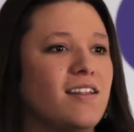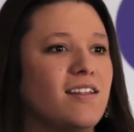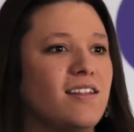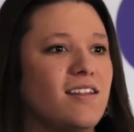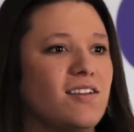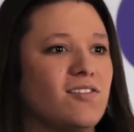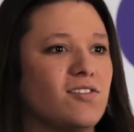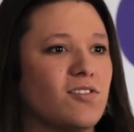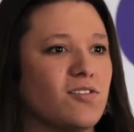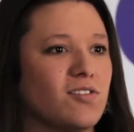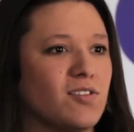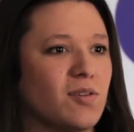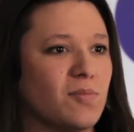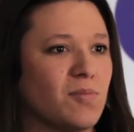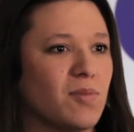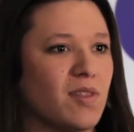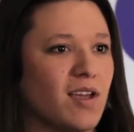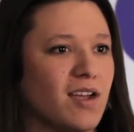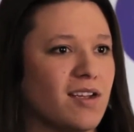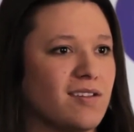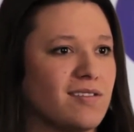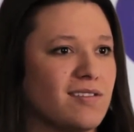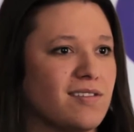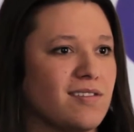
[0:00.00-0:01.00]
These are some
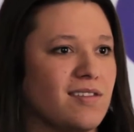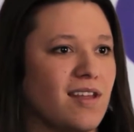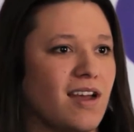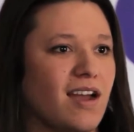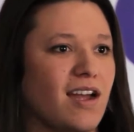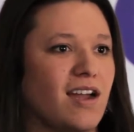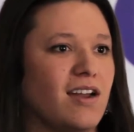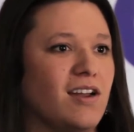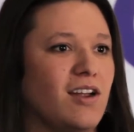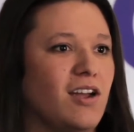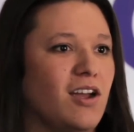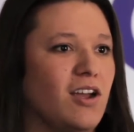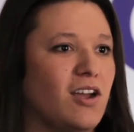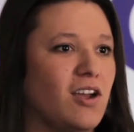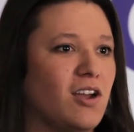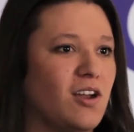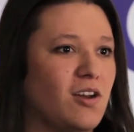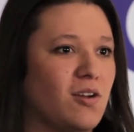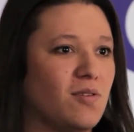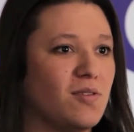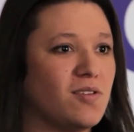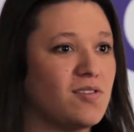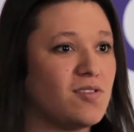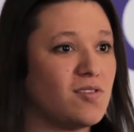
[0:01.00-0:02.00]
things that,
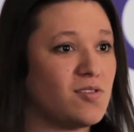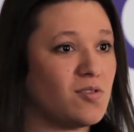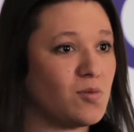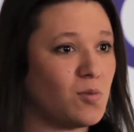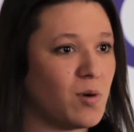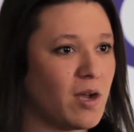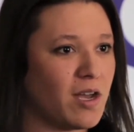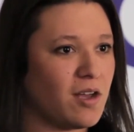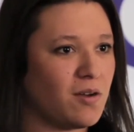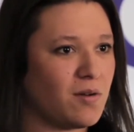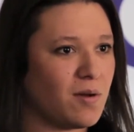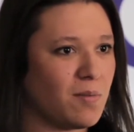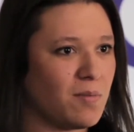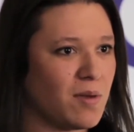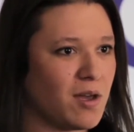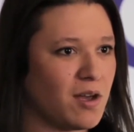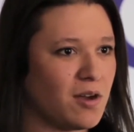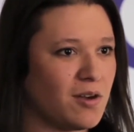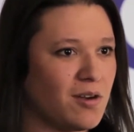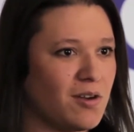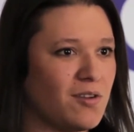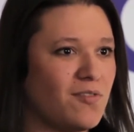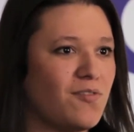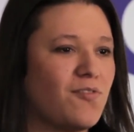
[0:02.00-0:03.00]
this is a way you can be a
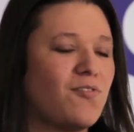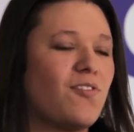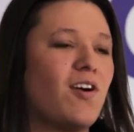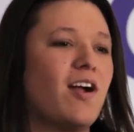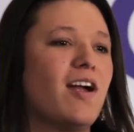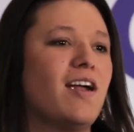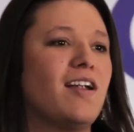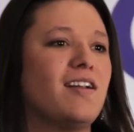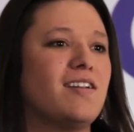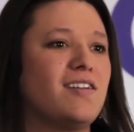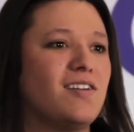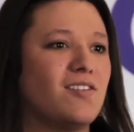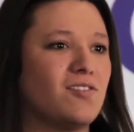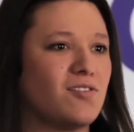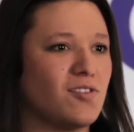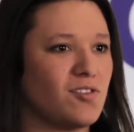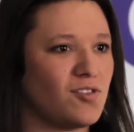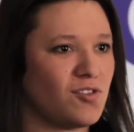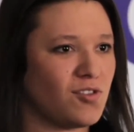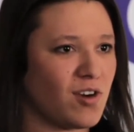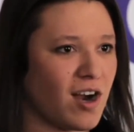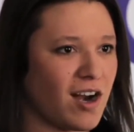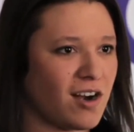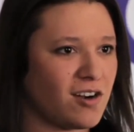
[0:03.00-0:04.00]
good friend. Here's a
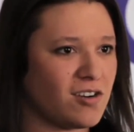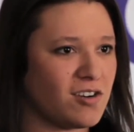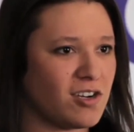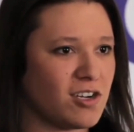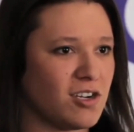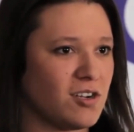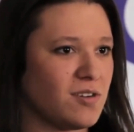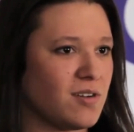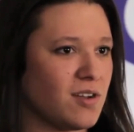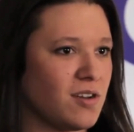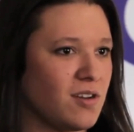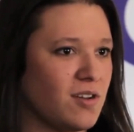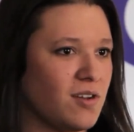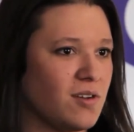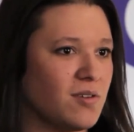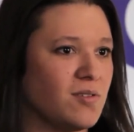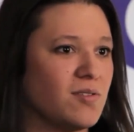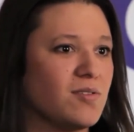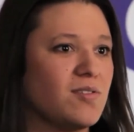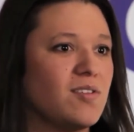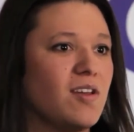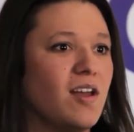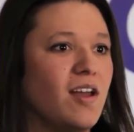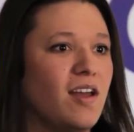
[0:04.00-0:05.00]
strategy you can
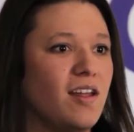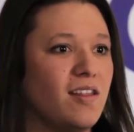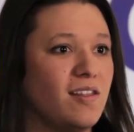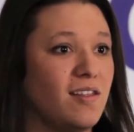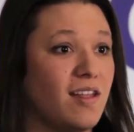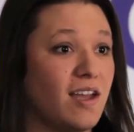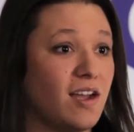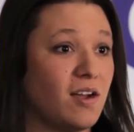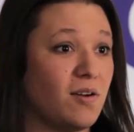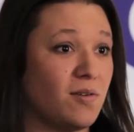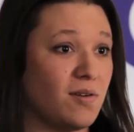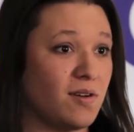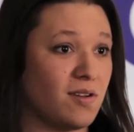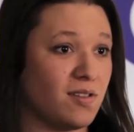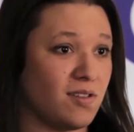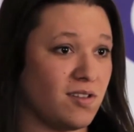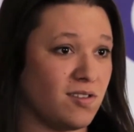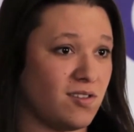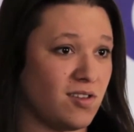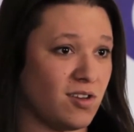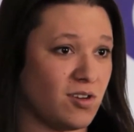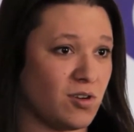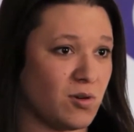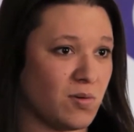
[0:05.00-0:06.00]
use. They go into the
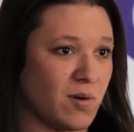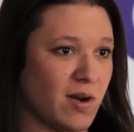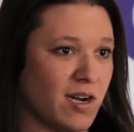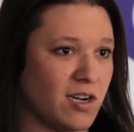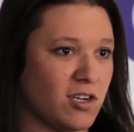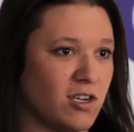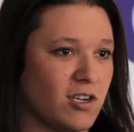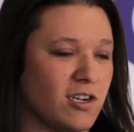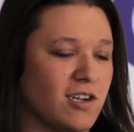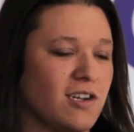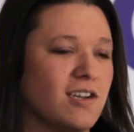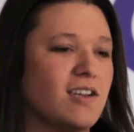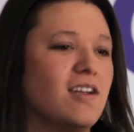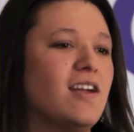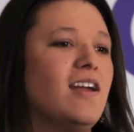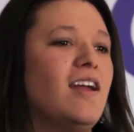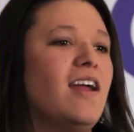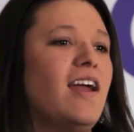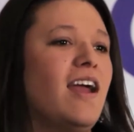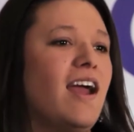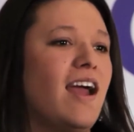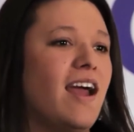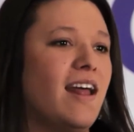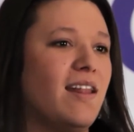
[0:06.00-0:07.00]
situation,
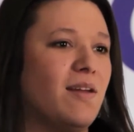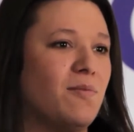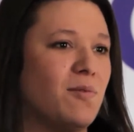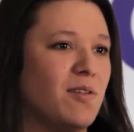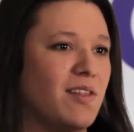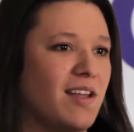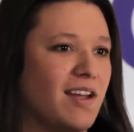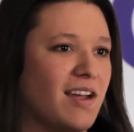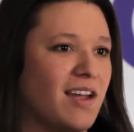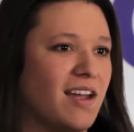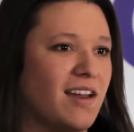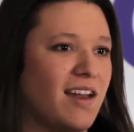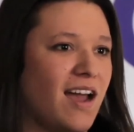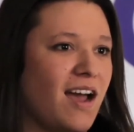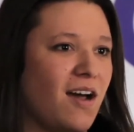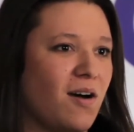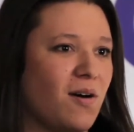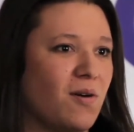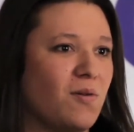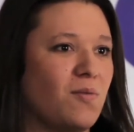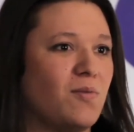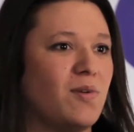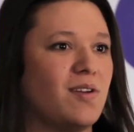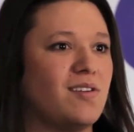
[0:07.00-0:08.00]
and then when they get
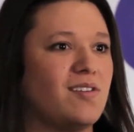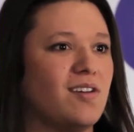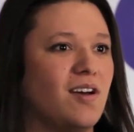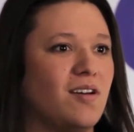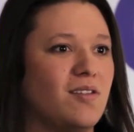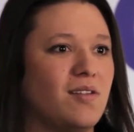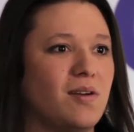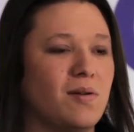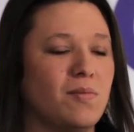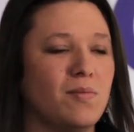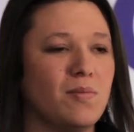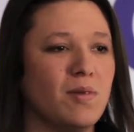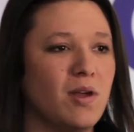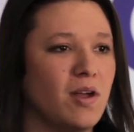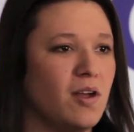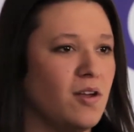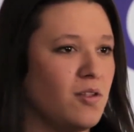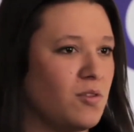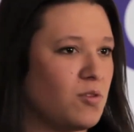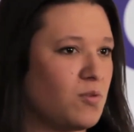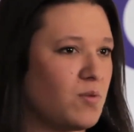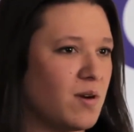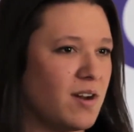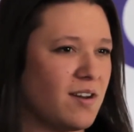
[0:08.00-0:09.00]
out, we tell them
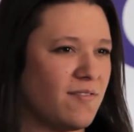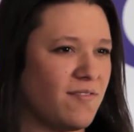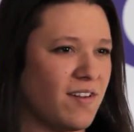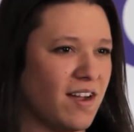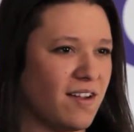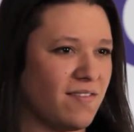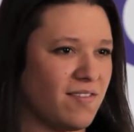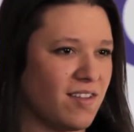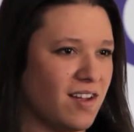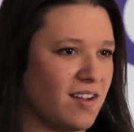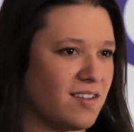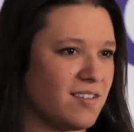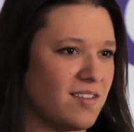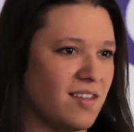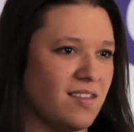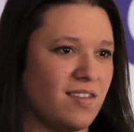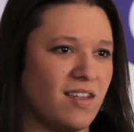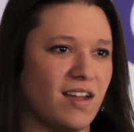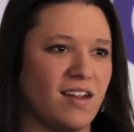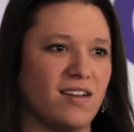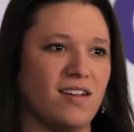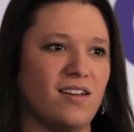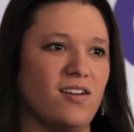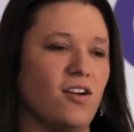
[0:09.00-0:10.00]
3 to 5 things that
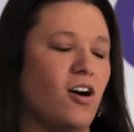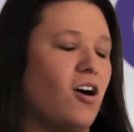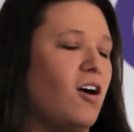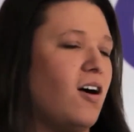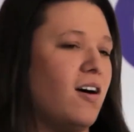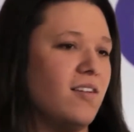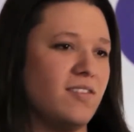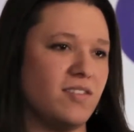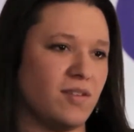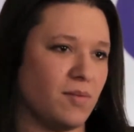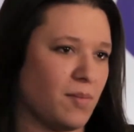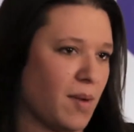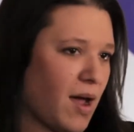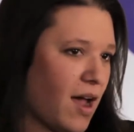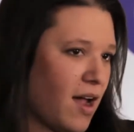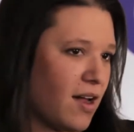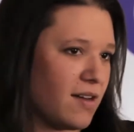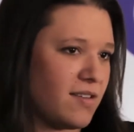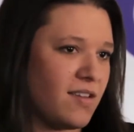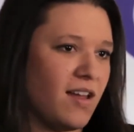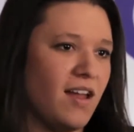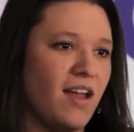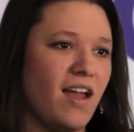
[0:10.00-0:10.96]
they did awesome at.